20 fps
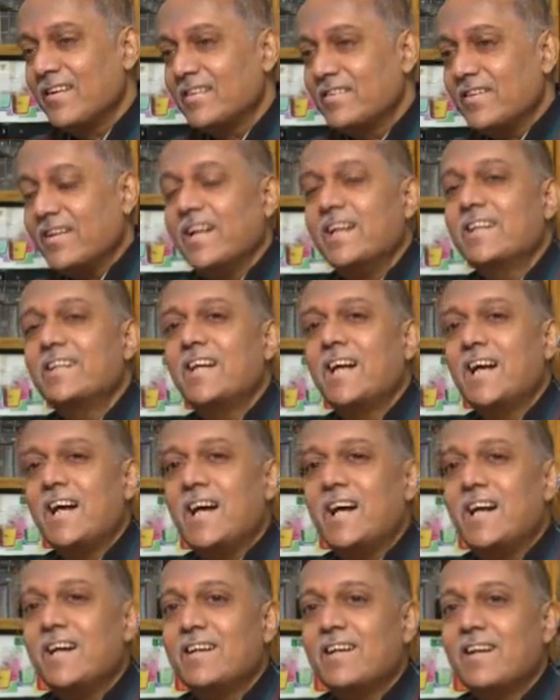So like
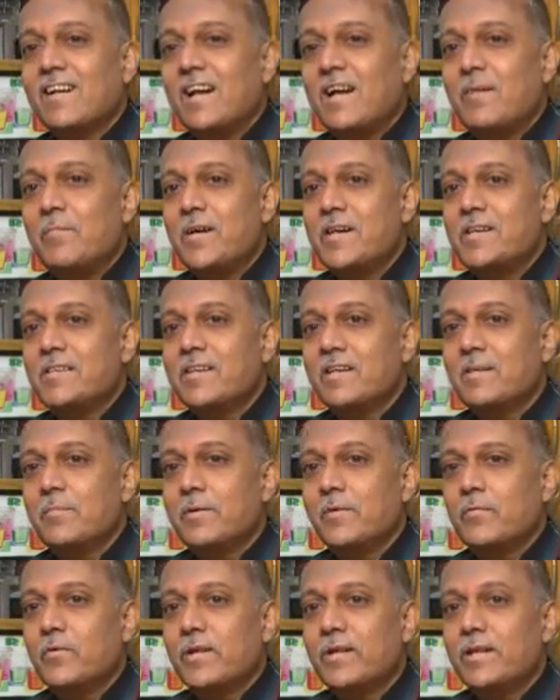that, Rama is a little
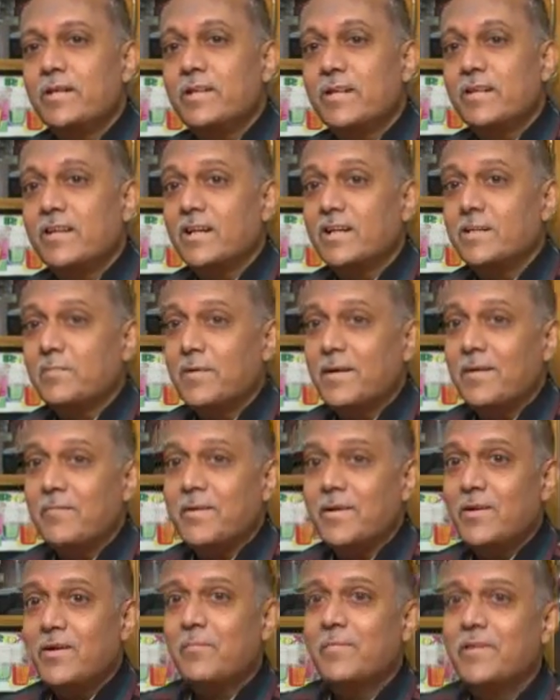bit worried that Lakshmana
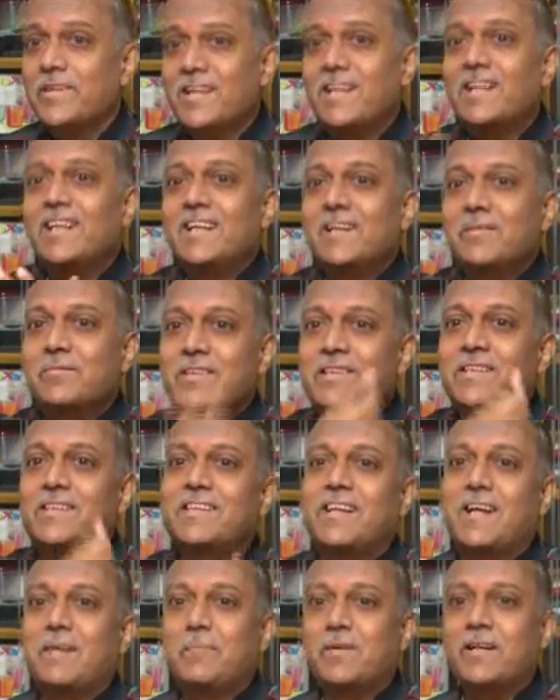may not be telling him this
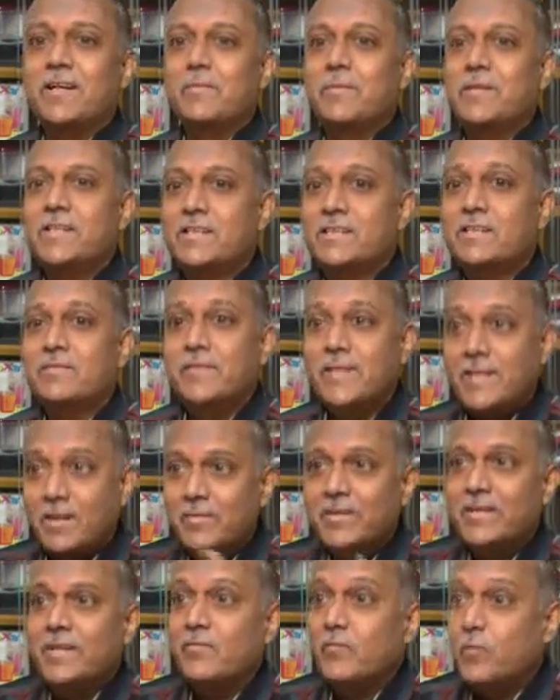has happened. He may just be
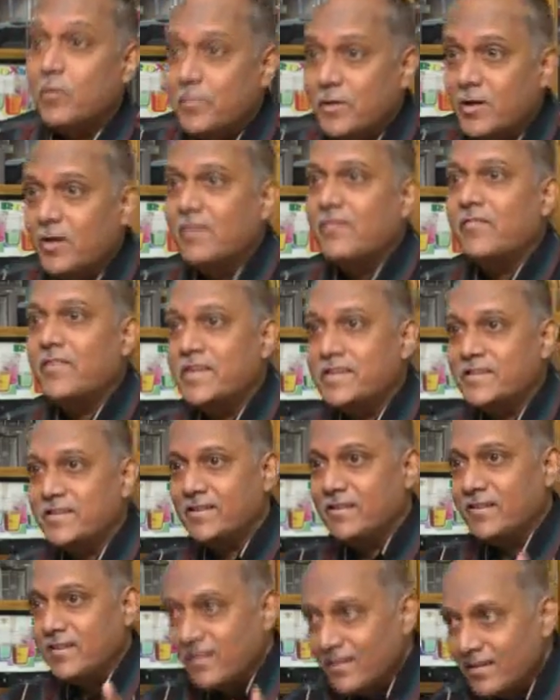coming and woebegone face
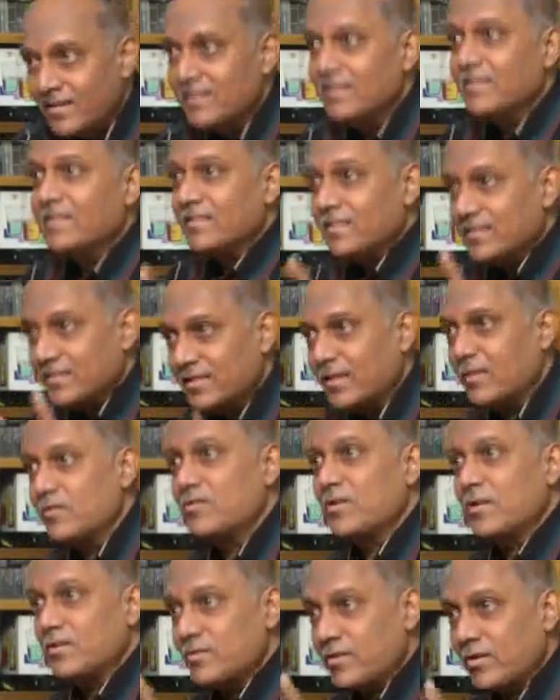and
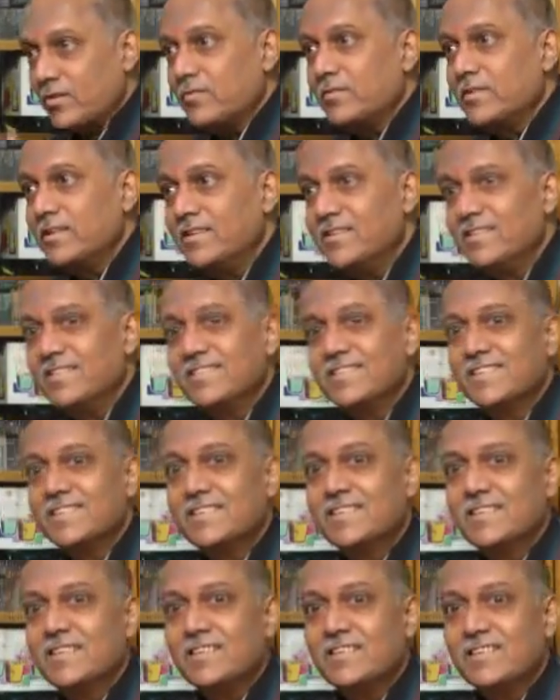chalo, we'll.
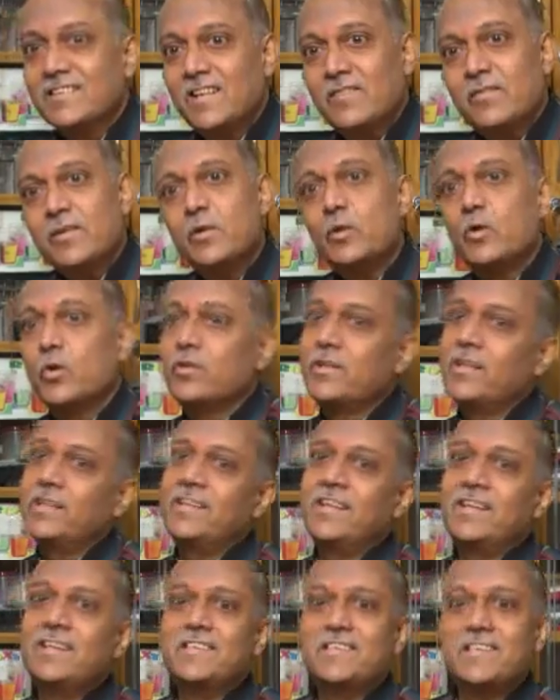Then when you go there,
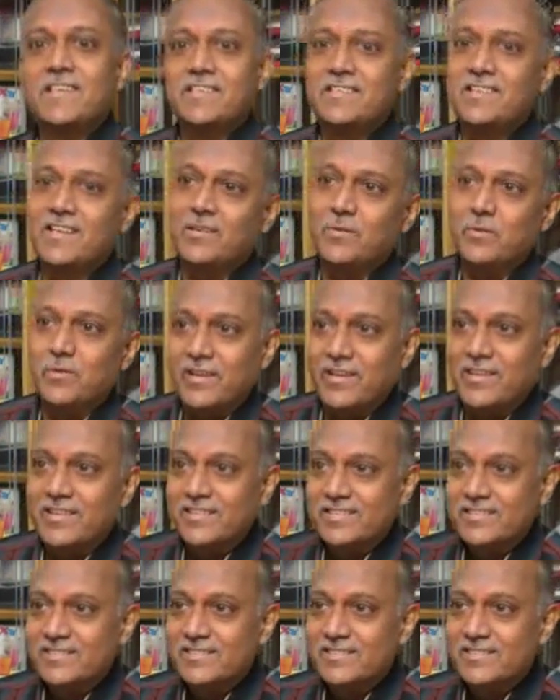then he sees, then okay.